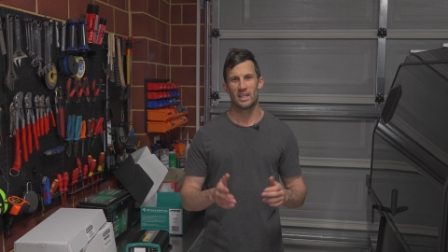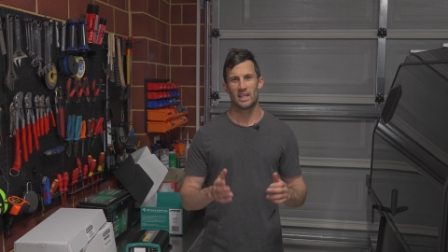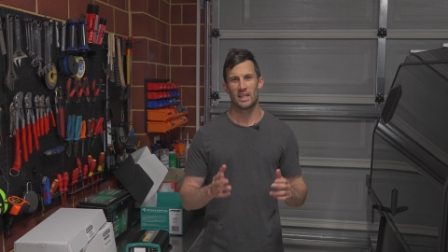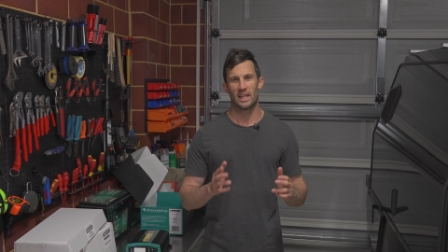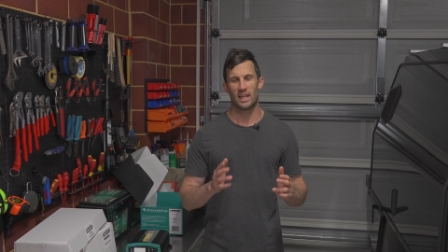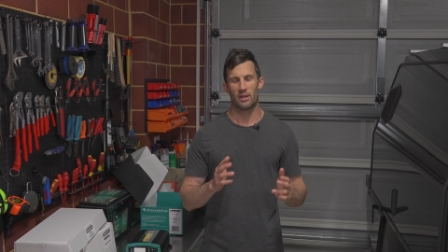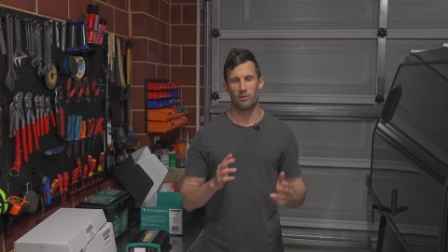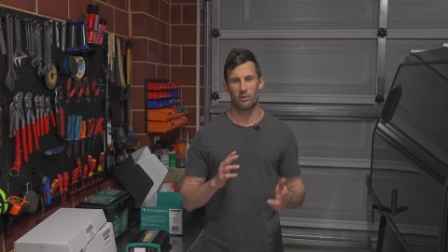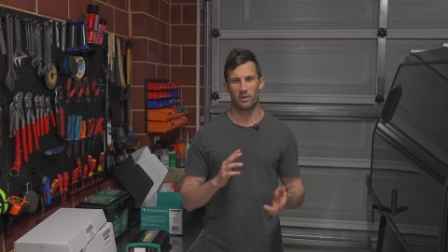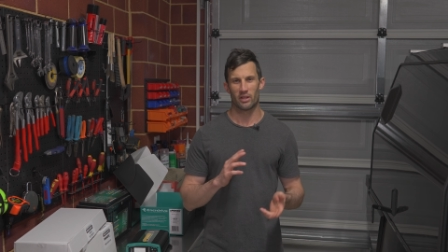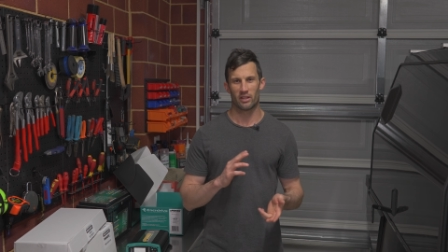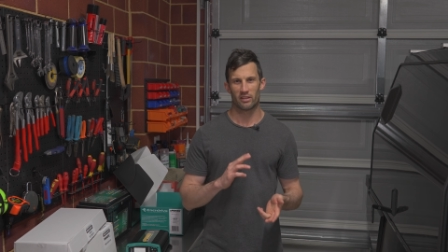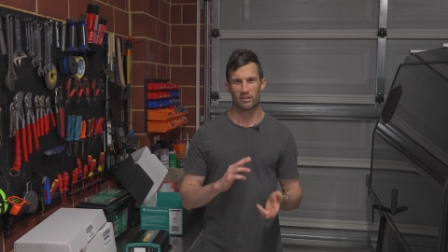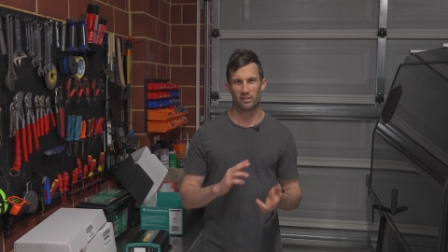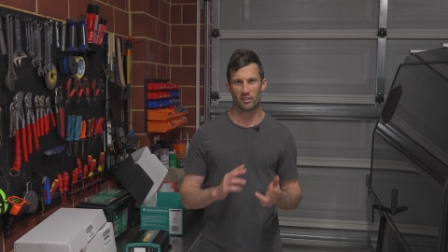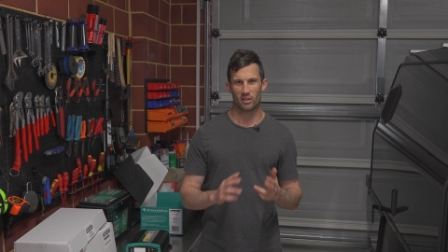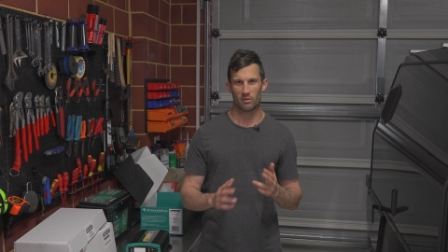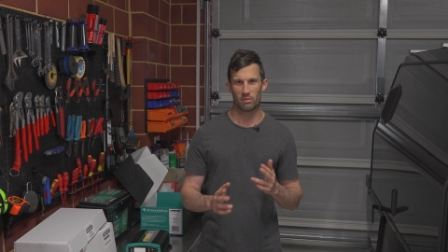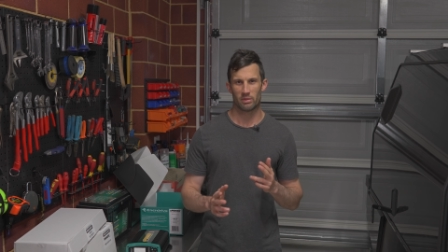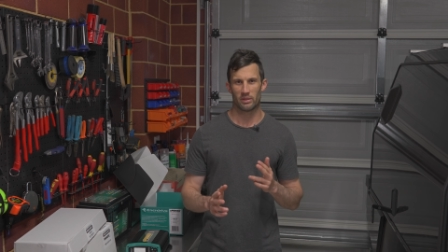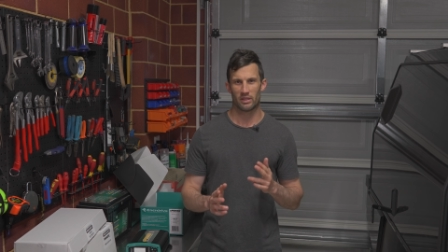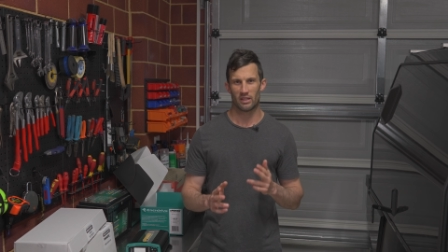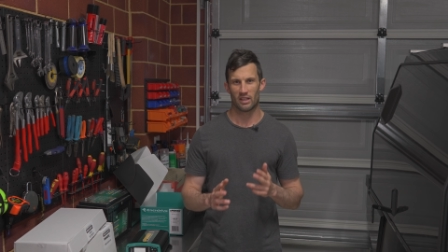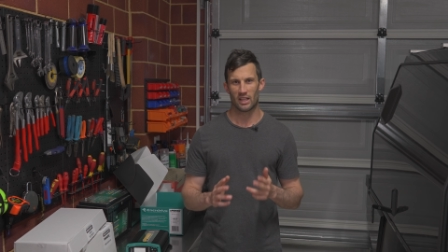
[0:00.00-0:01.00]
And when I
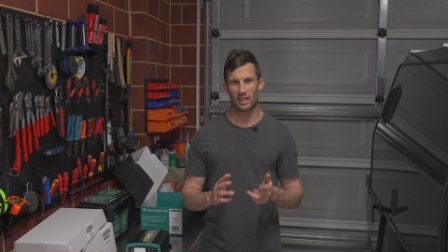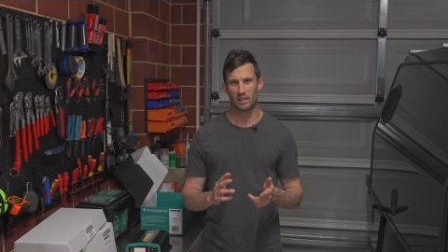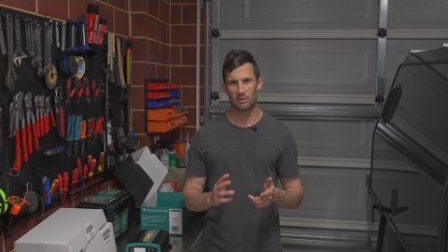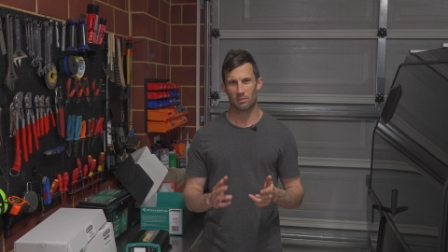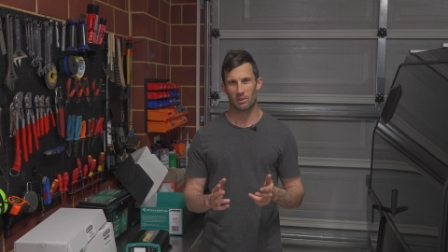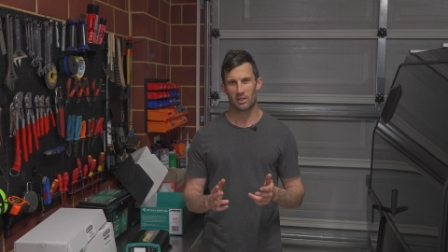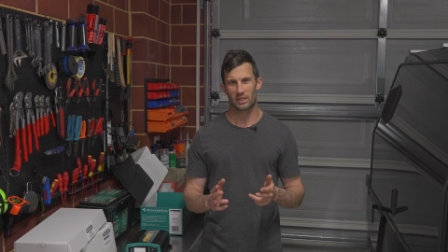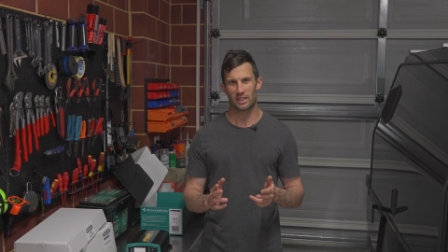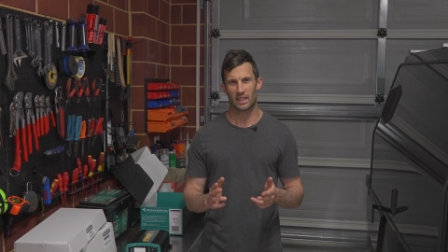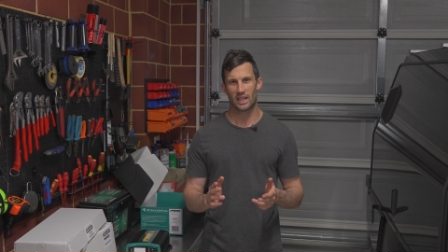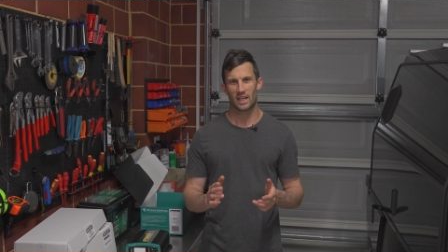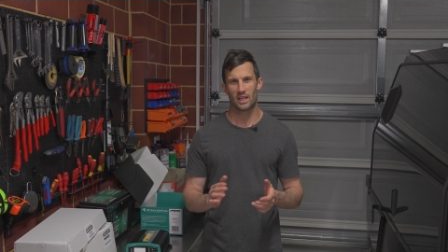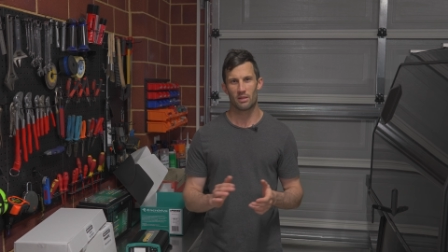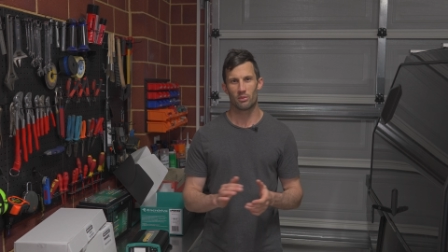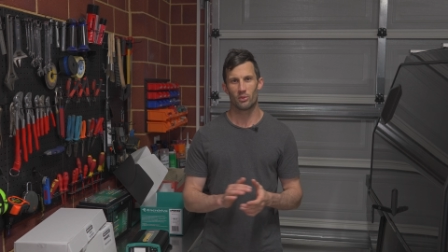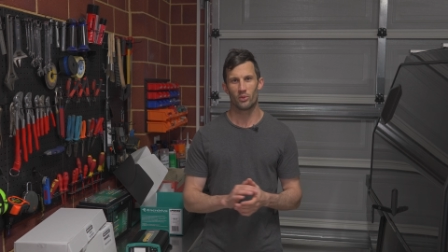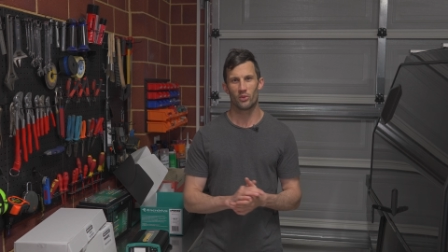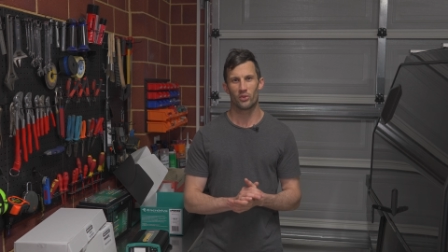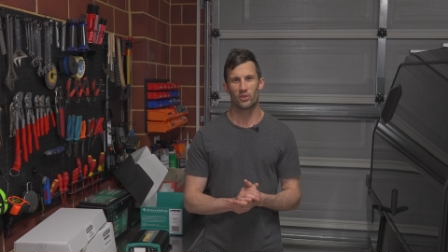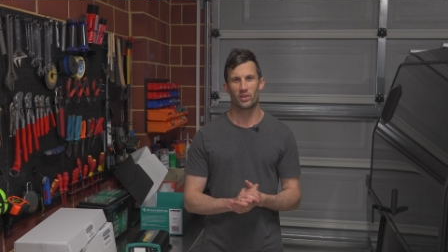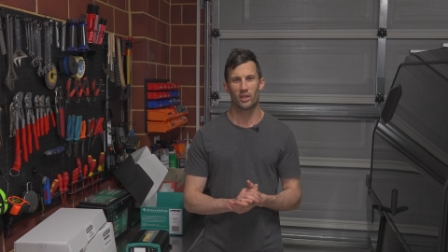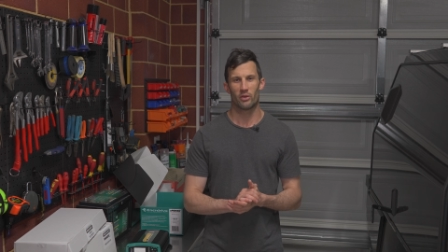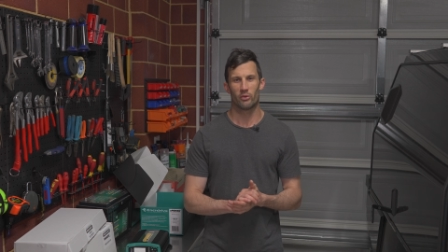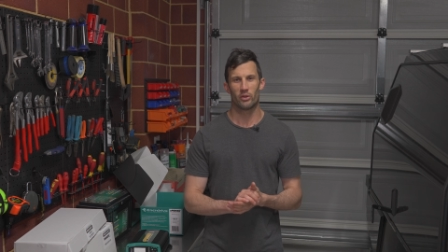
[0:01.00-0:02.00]
chop and lug my
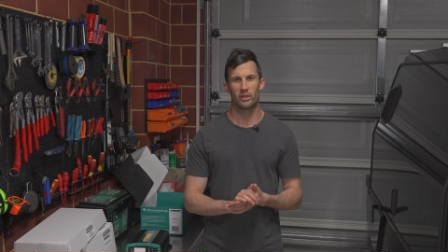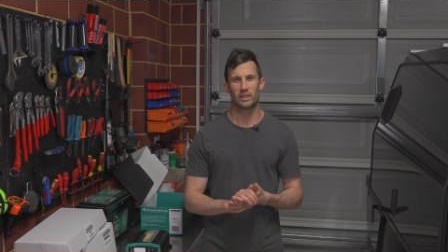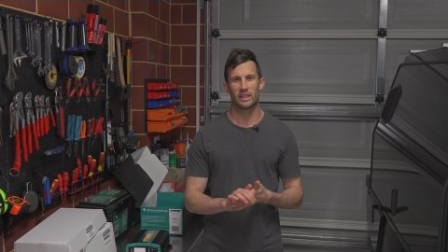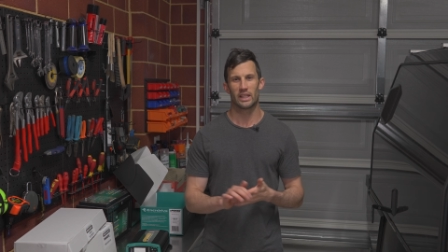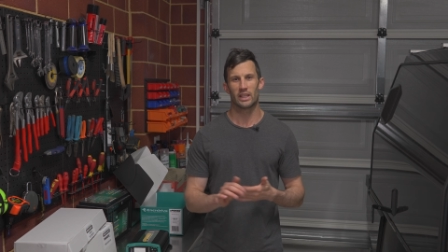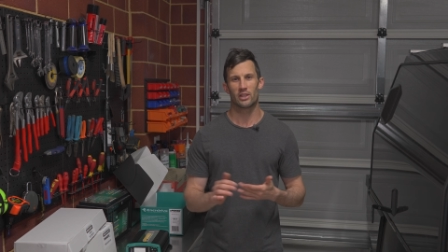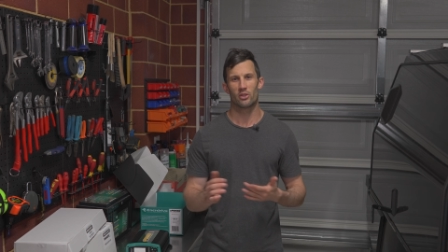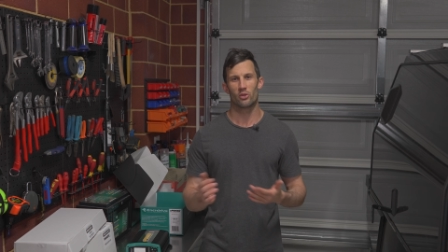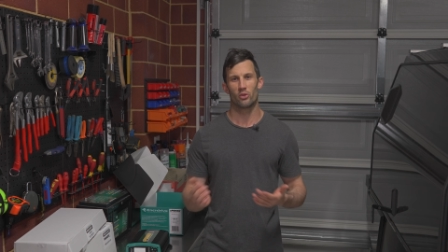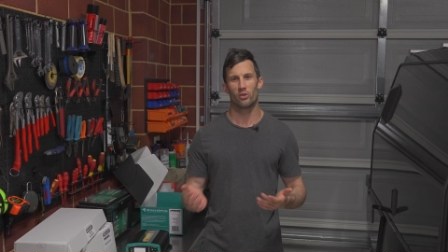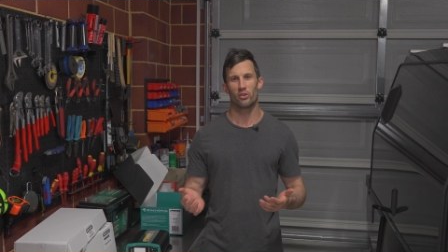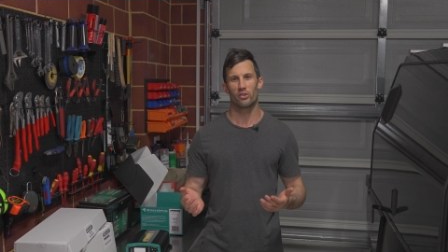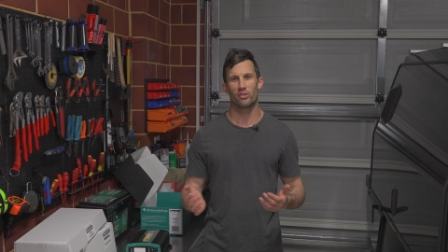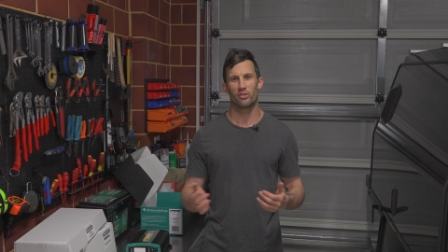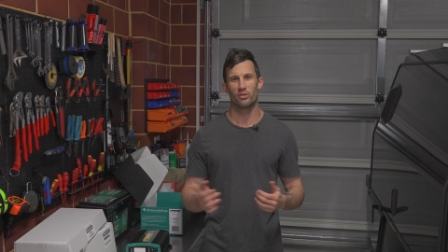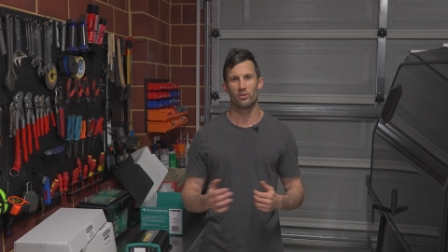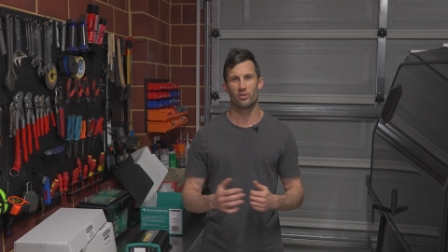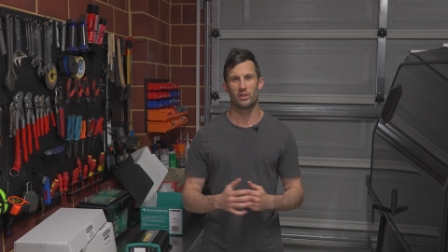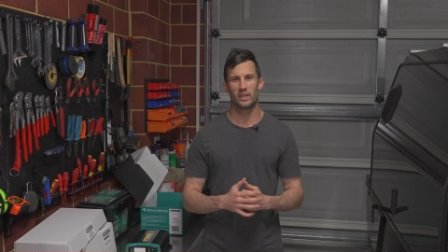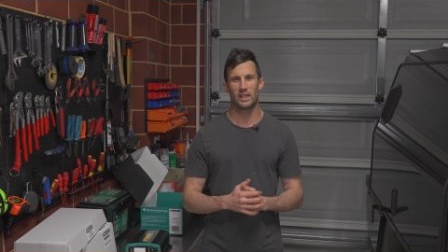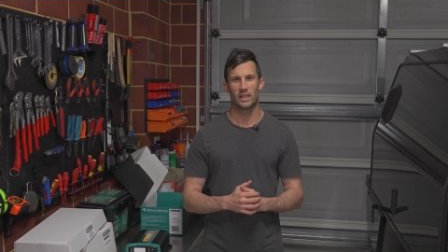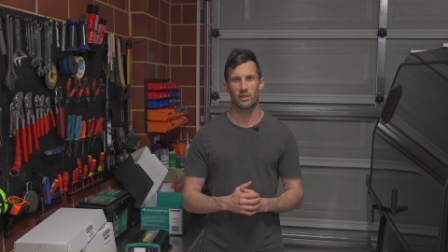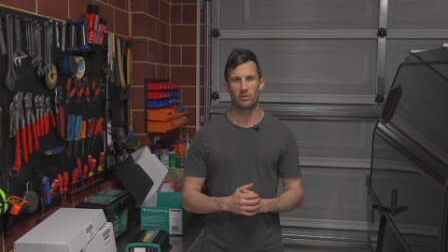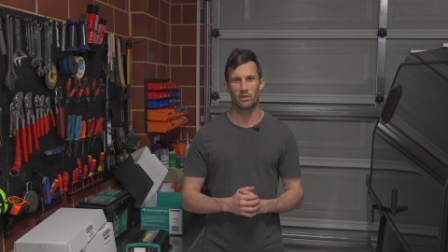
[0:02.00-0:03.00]
cables, I won't get caught
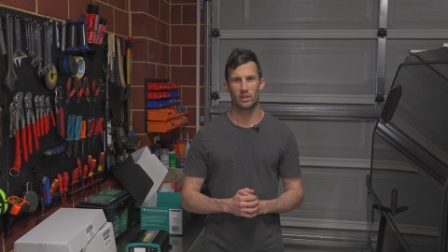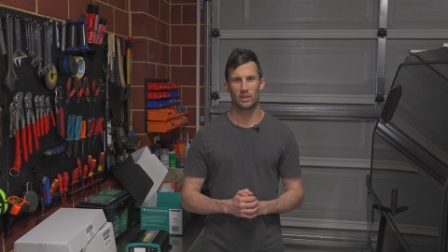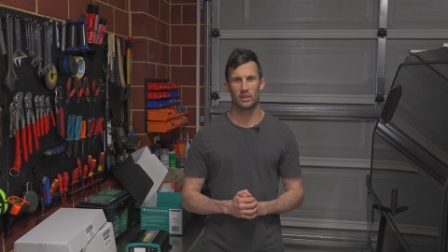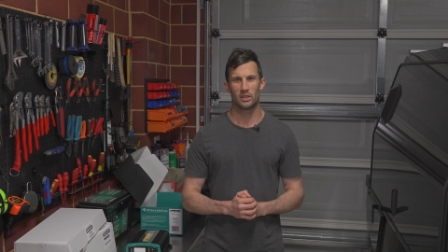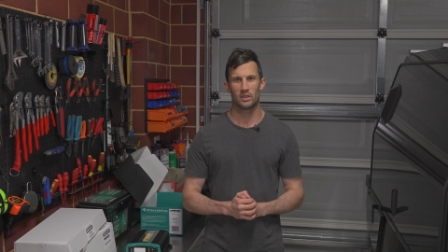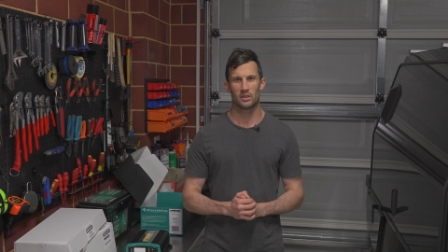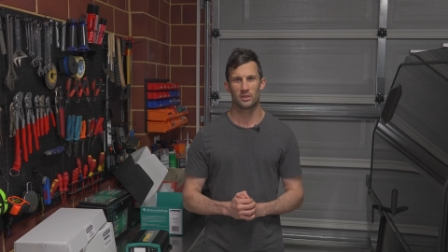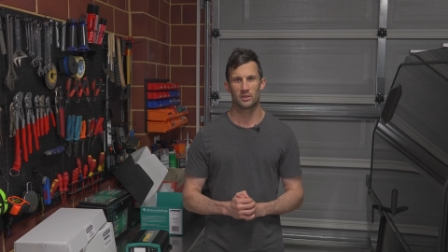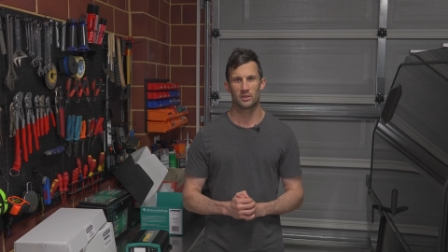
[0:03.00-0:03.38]
short anyway.